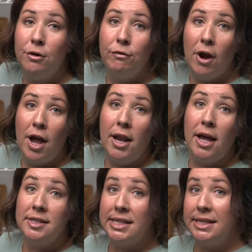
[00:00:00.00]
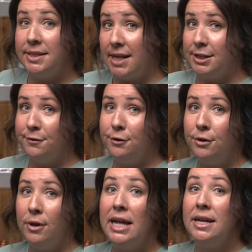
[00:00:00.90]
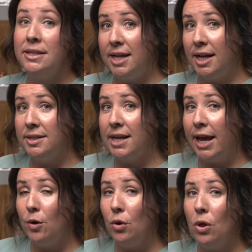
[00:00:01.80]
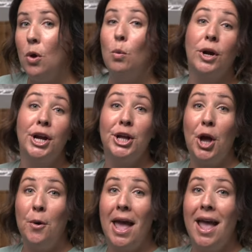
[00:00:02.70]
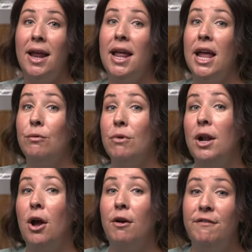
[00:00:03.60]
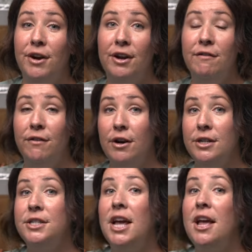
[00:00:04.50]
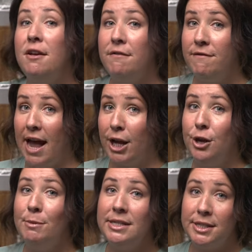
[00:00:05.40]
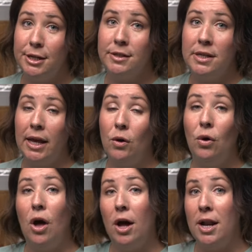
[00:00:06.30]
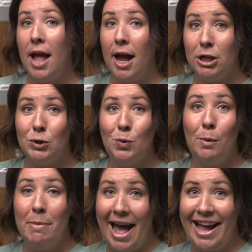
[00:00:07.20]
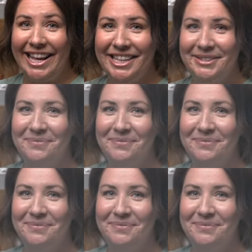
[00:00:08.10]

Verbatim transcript: you've run a successful test cycle, we're gonna go ahead and run our very first vacuum and seal cycle on an actual bag.